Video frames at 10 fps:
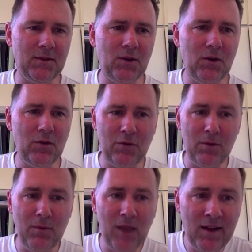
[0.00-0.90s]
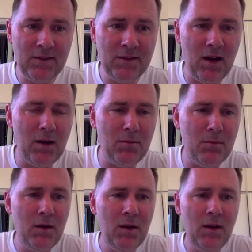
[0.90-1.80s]
So from last
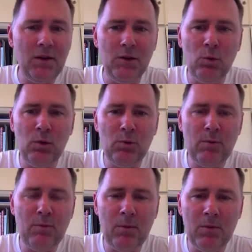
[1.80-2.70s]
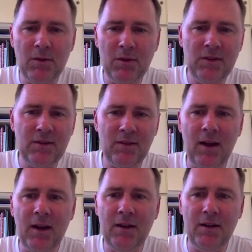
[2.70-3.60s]
time, you will remember this
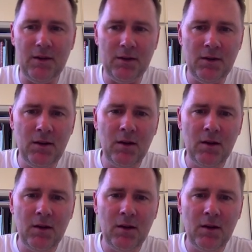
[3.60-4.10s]
slide here